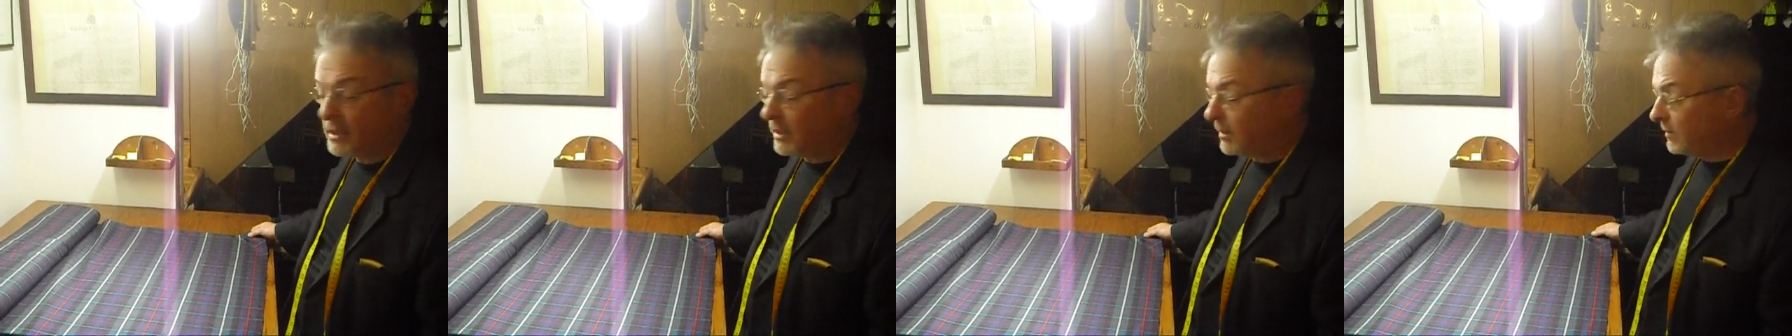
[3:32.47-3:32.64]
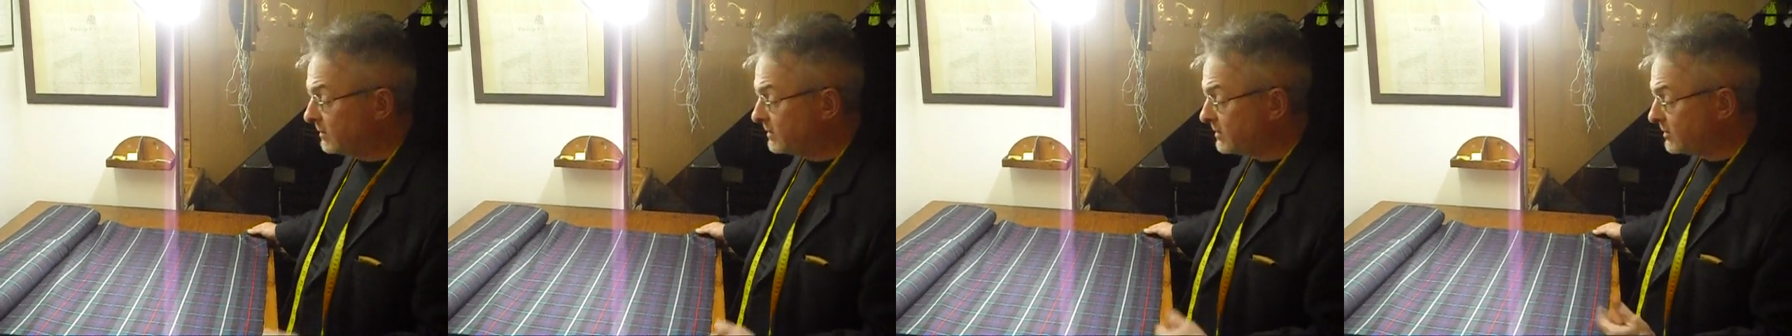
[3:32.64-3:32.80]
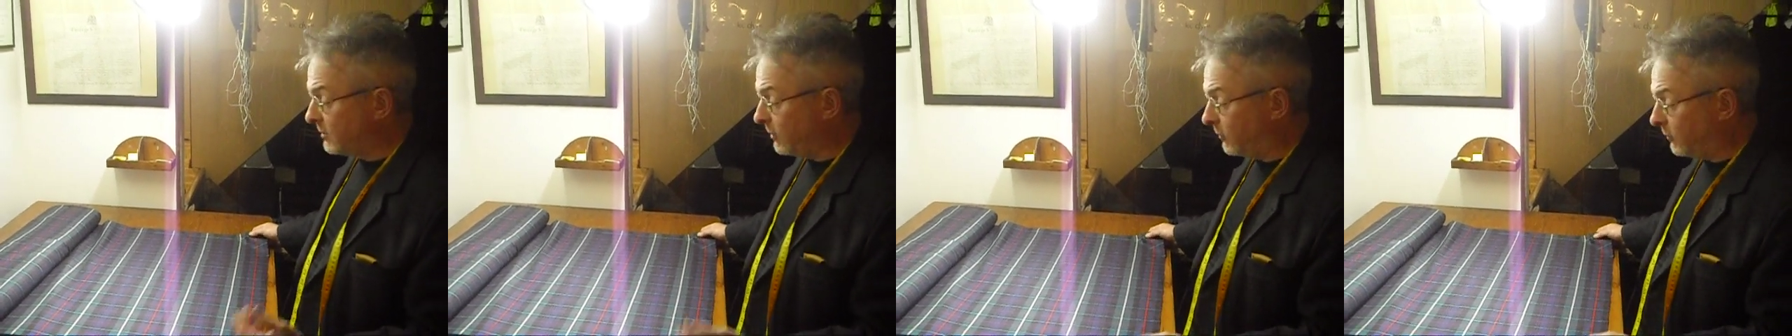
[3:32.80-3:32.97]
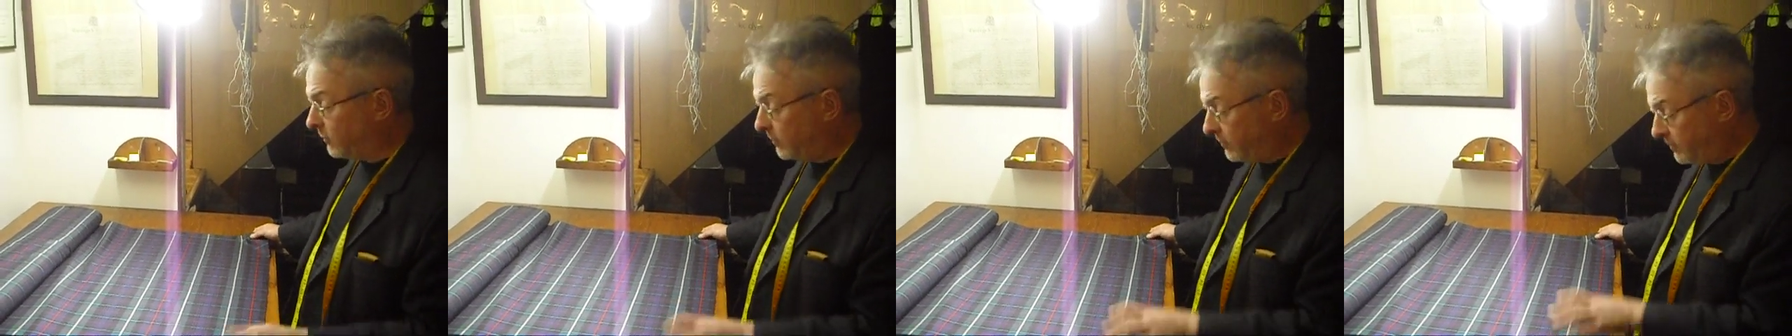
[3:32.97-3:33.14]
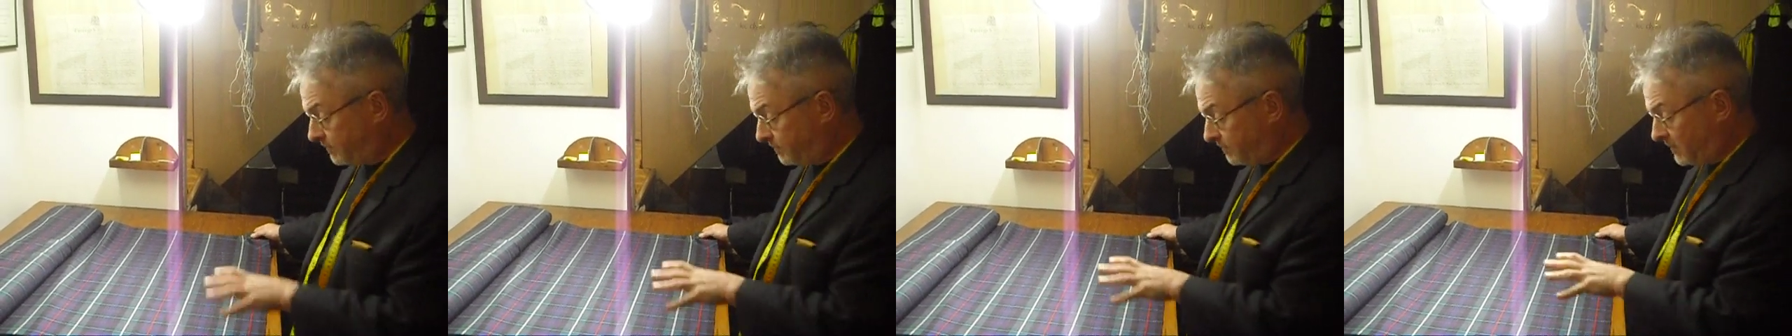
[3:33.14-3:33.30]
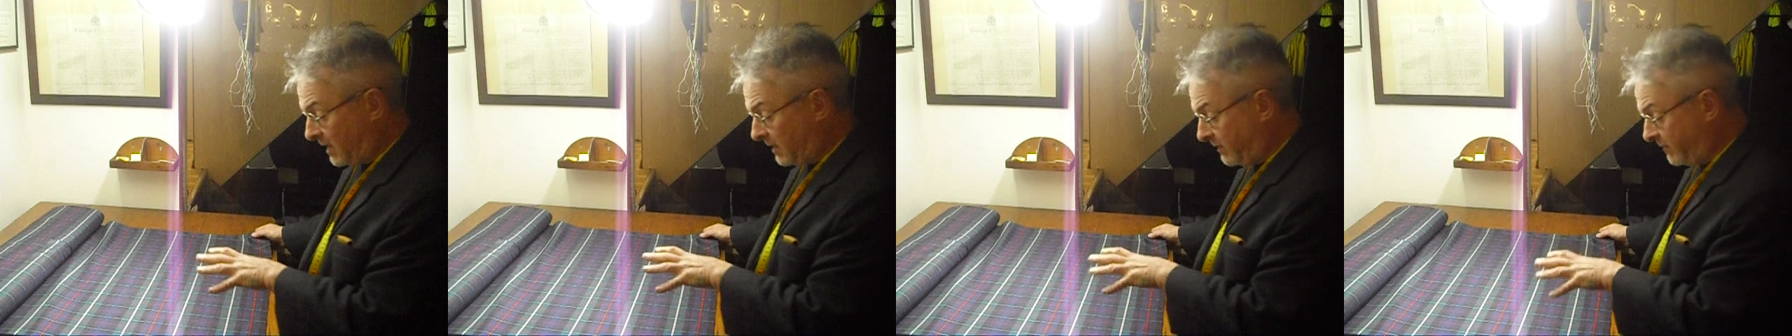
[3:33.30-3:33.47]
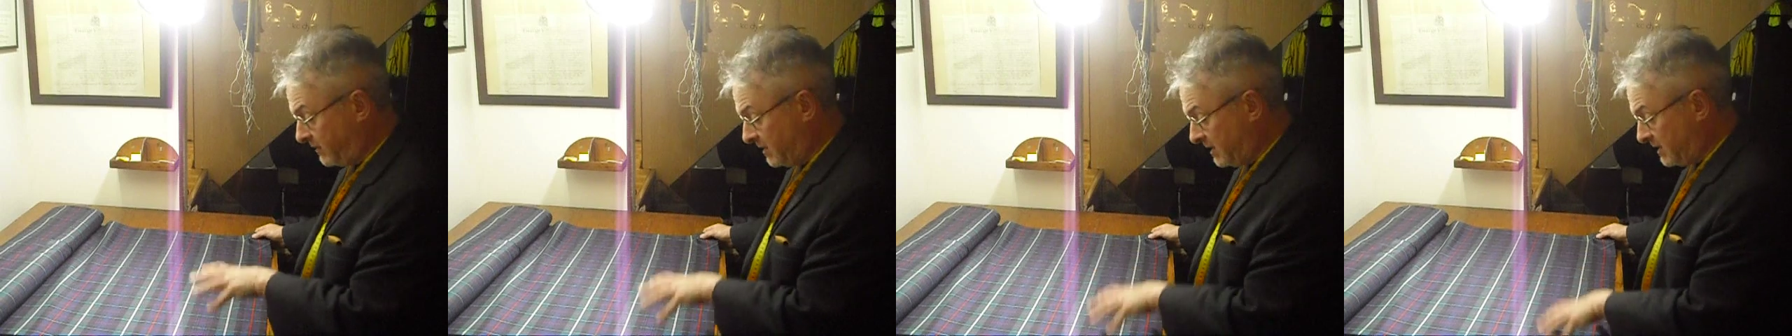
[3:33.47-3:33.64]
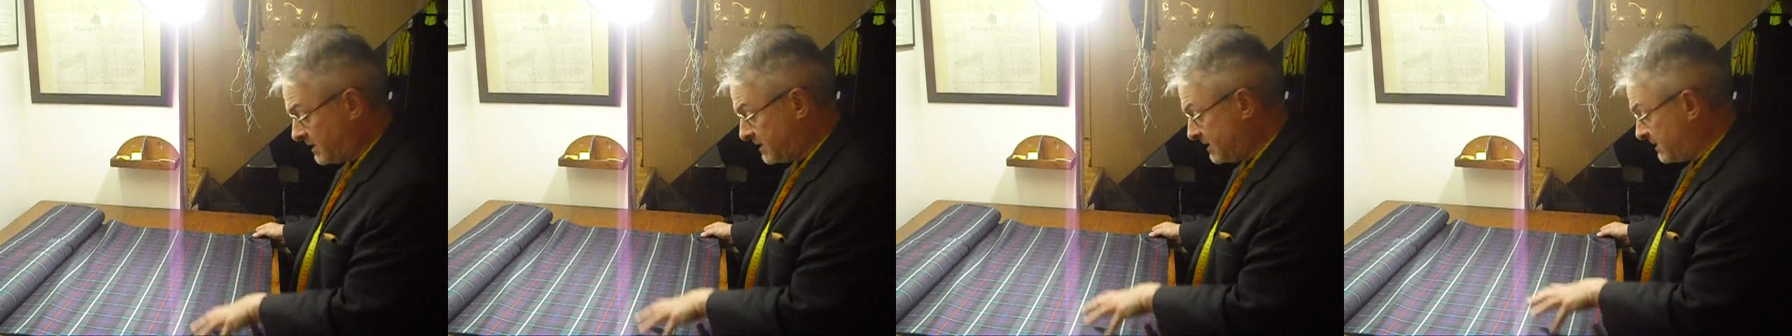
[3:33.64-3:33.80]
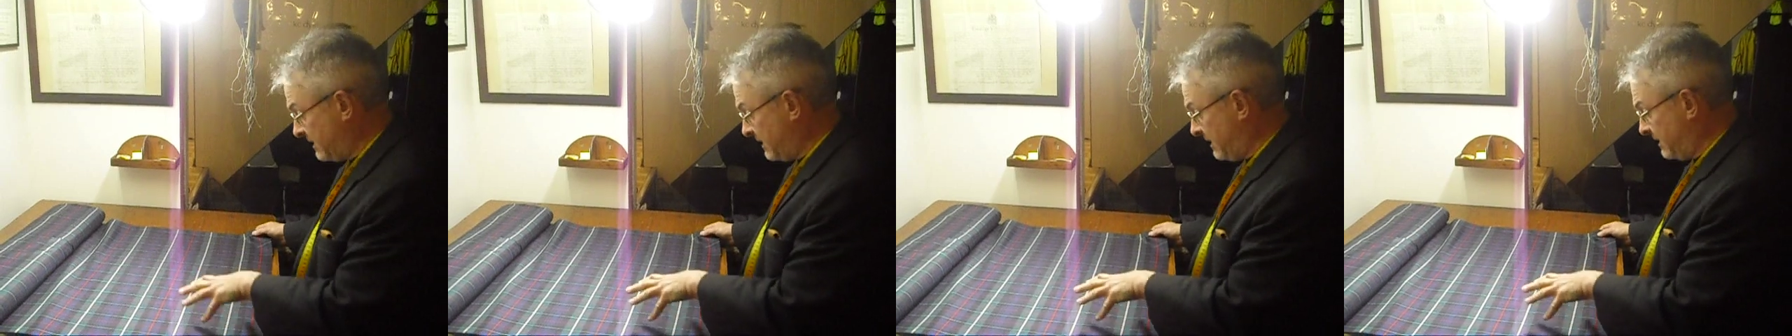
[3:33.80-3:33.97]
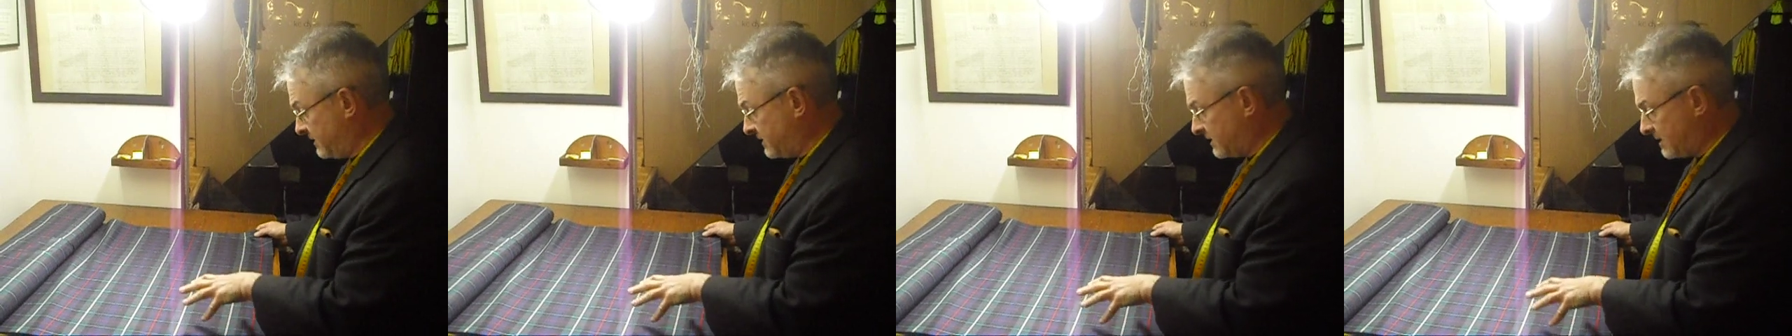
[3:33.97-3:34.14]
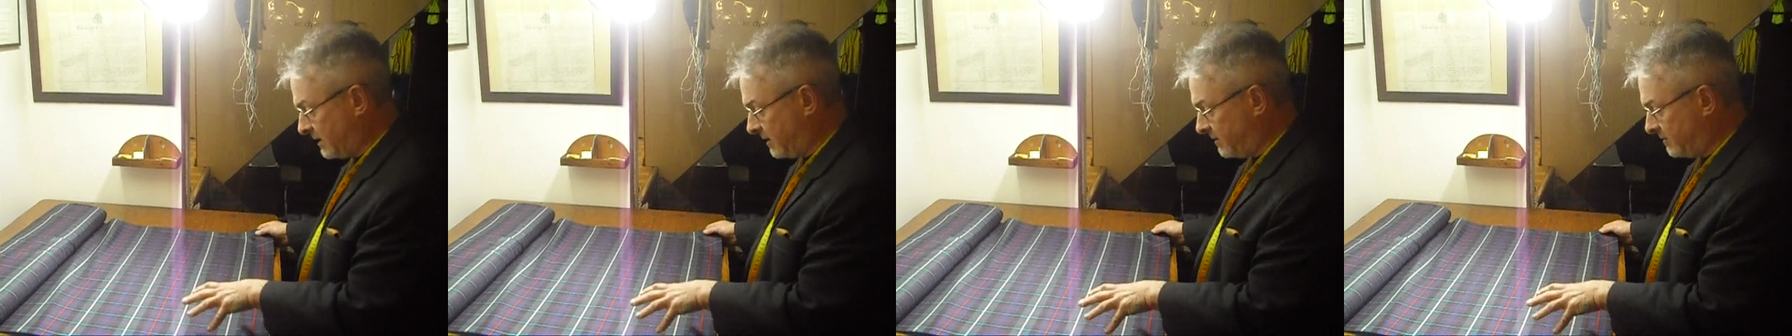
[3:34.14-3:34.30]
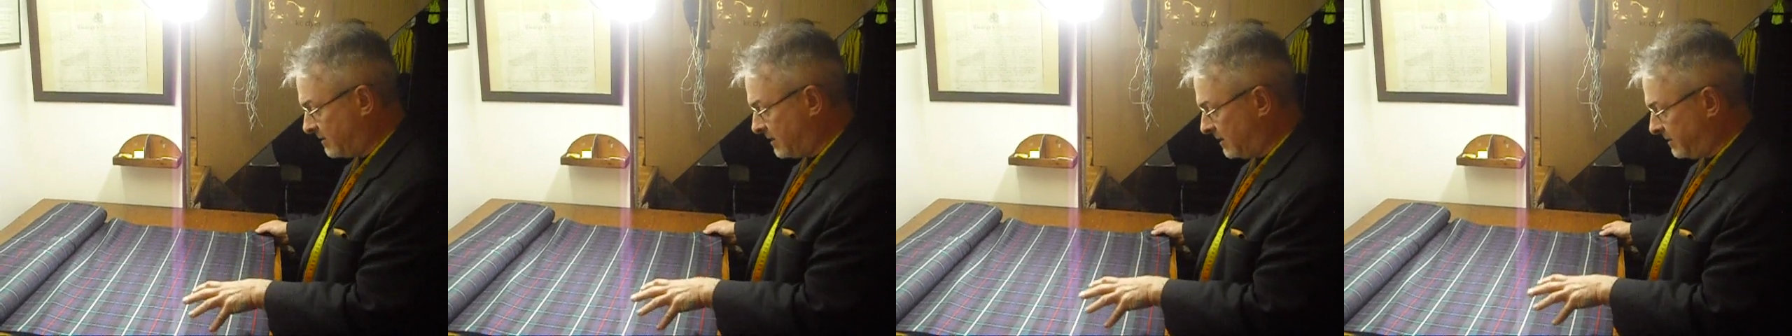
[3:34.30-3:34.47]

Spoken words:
So this is an